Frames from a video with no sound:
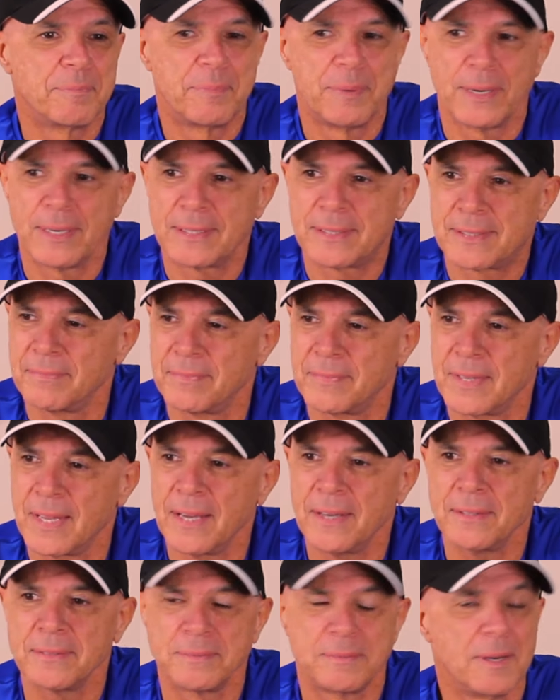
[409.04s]
But
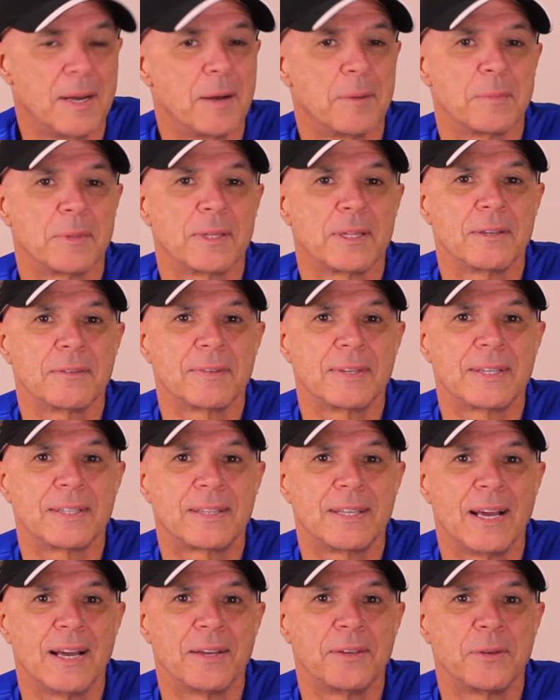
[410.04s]
yeah, I'm going to leave it at
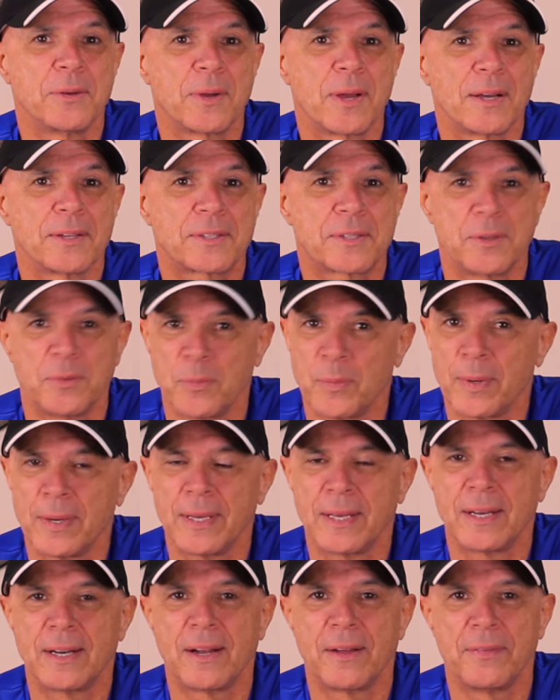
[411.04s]
that. You guys can
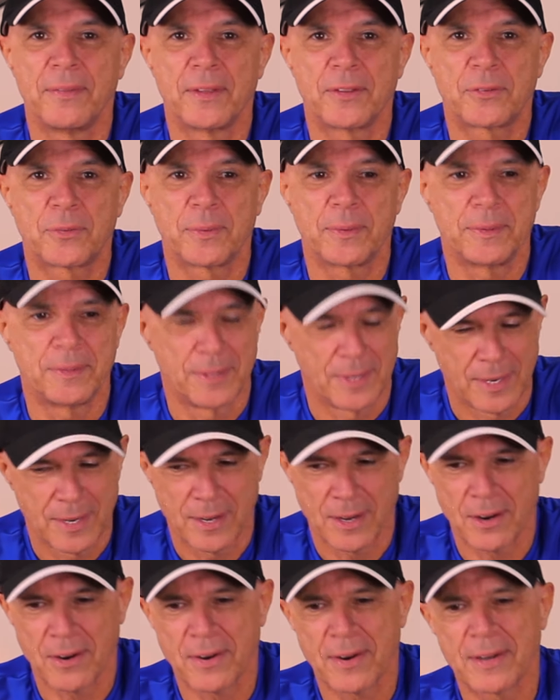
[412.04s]
weigh in on this one.
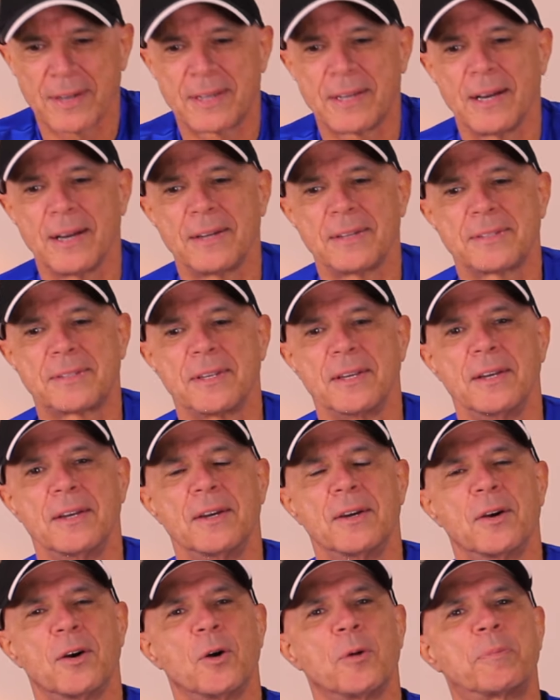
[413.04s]
All right, guys.
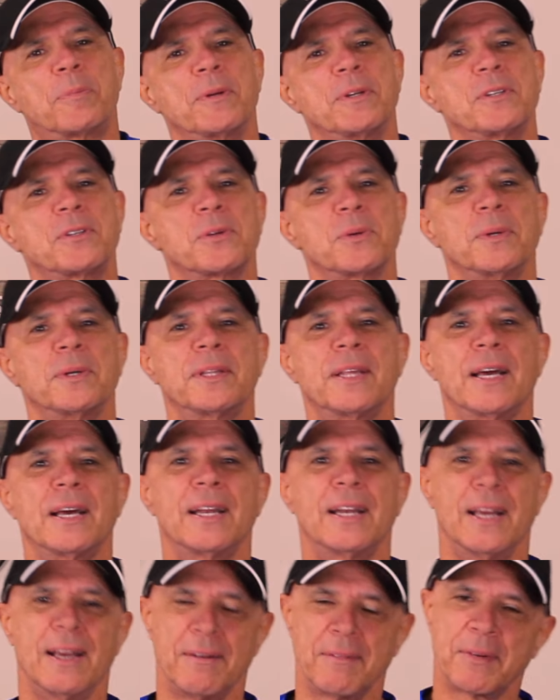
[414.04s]
Hope you enjoyed
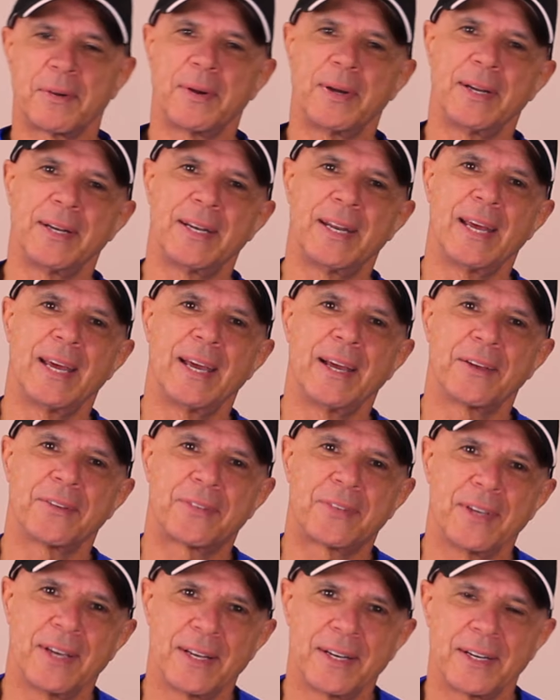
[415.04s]
that. Have a great day. I'll
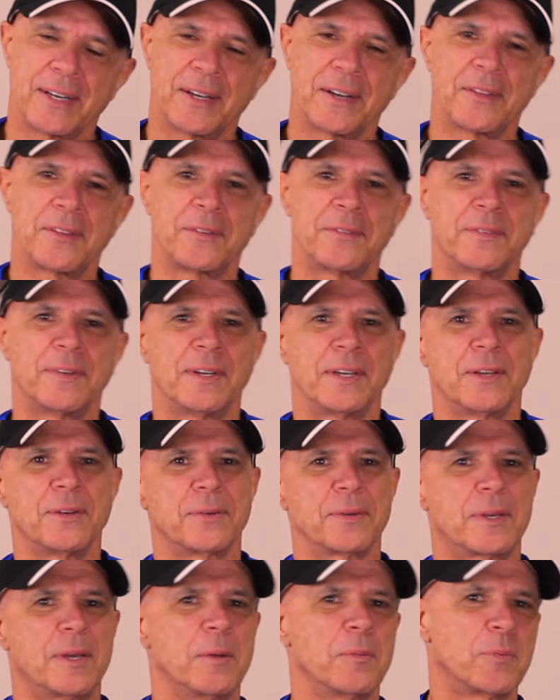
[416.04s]
see you on another video
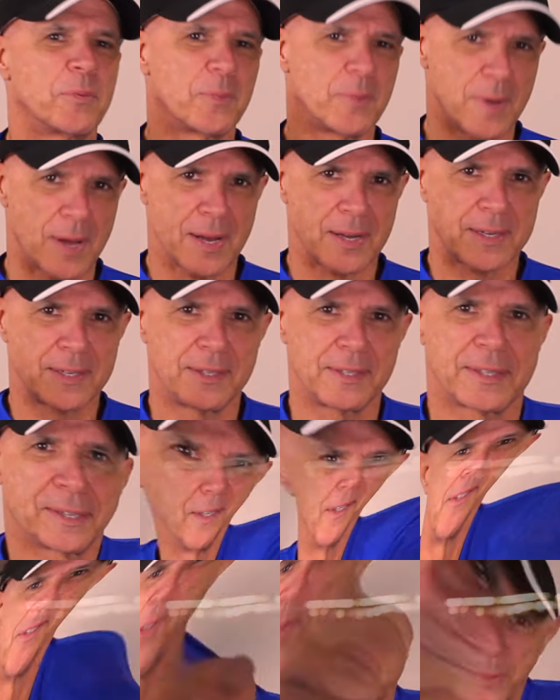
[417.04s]
and keep rocking the
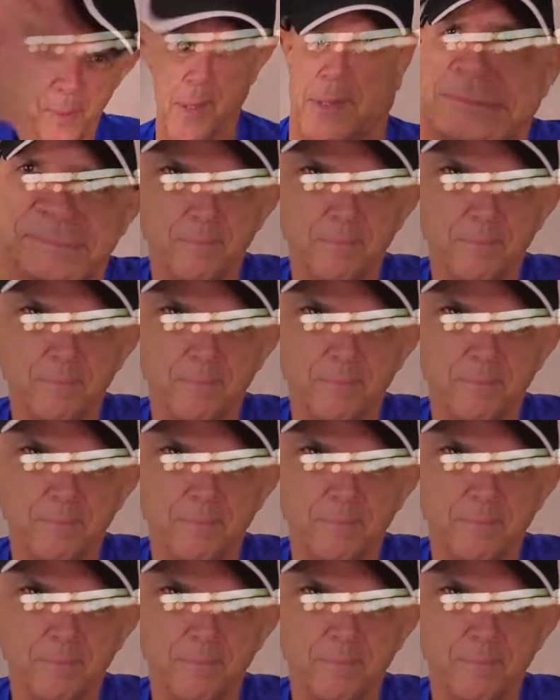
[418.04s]
country.